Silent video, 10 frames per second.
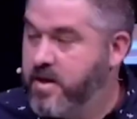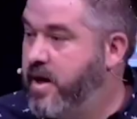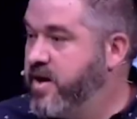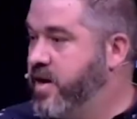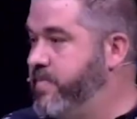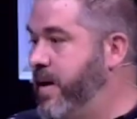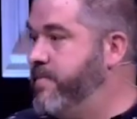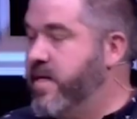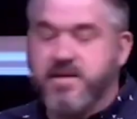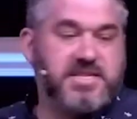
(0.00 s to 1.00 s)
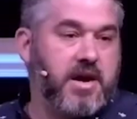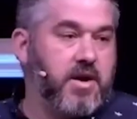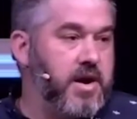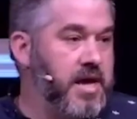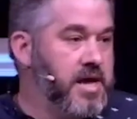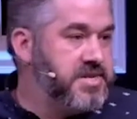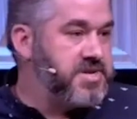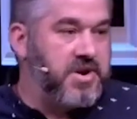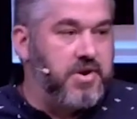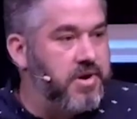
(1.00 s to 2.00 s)
Now, it could be a military
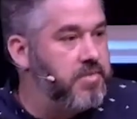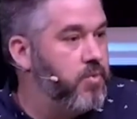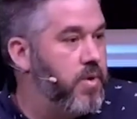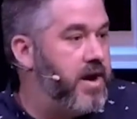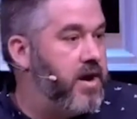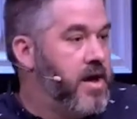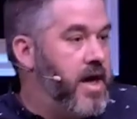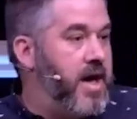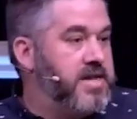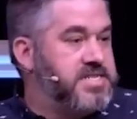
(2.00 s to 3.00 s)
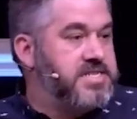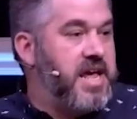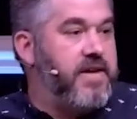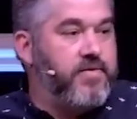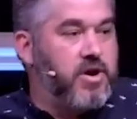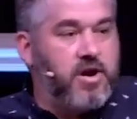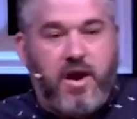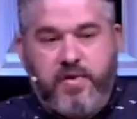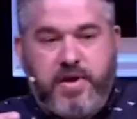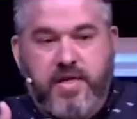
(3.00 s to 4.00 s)
term where savior
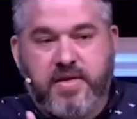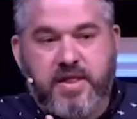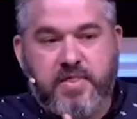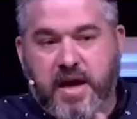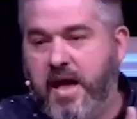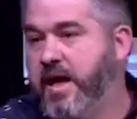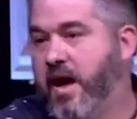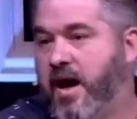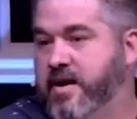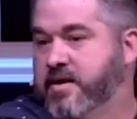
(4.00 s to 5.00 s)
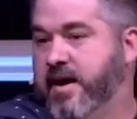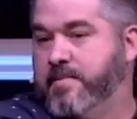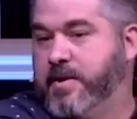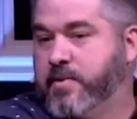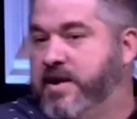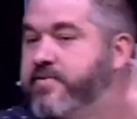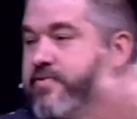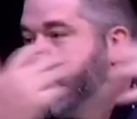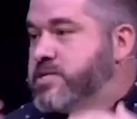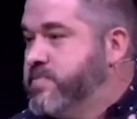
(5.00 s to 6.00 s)
or the oncoming
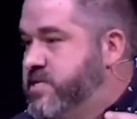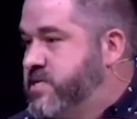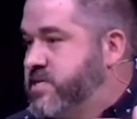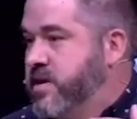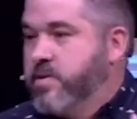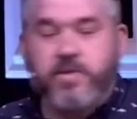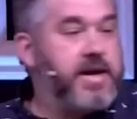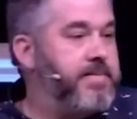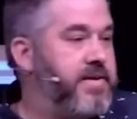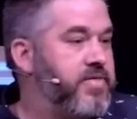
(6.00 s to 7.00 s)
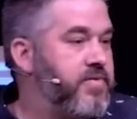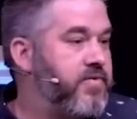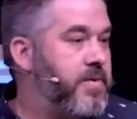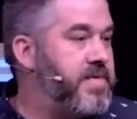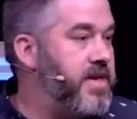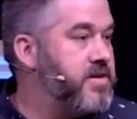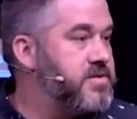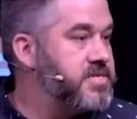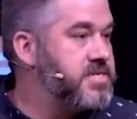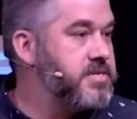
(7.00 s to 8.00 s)
reinforcements were coming from the
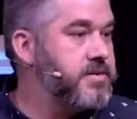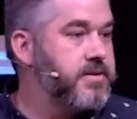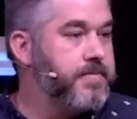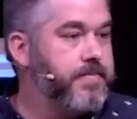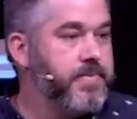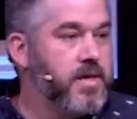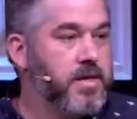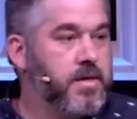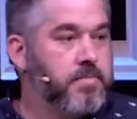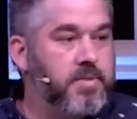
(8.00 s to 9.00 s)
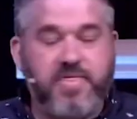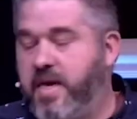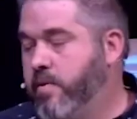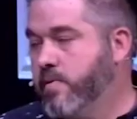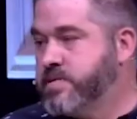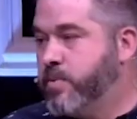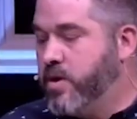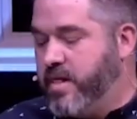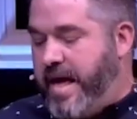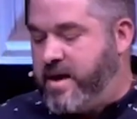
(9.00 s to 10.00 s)
hills. But I think what was
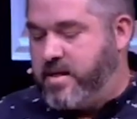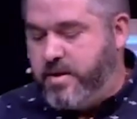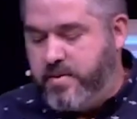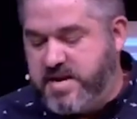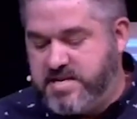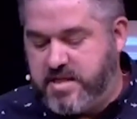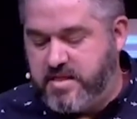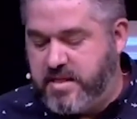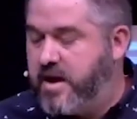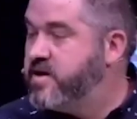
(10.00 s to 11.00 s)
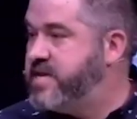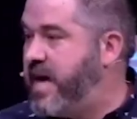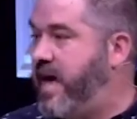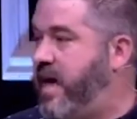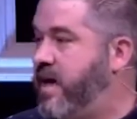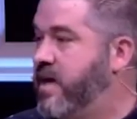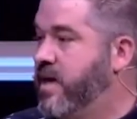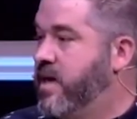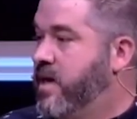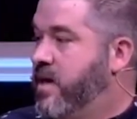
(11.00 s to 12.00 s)
more likely was in their day,
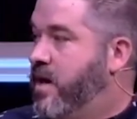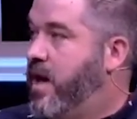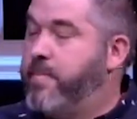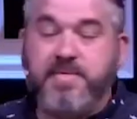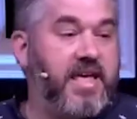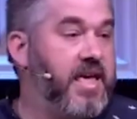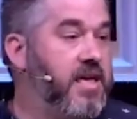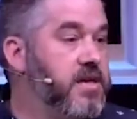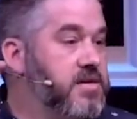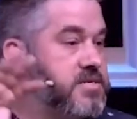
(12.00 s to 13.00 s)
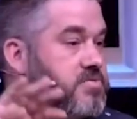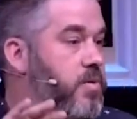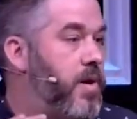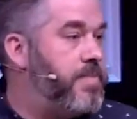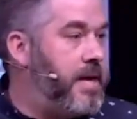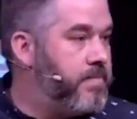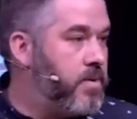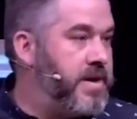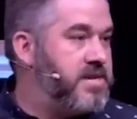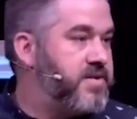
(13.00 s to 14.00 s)
up in the hills were where
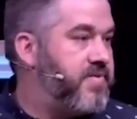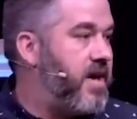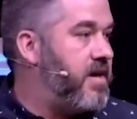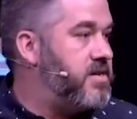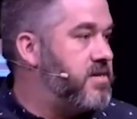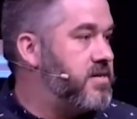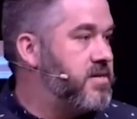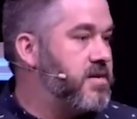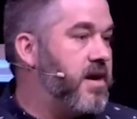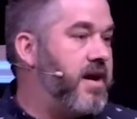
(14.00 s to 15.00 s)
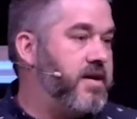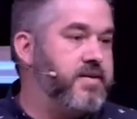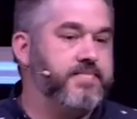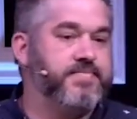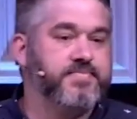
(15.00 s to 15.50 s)
people went to find God.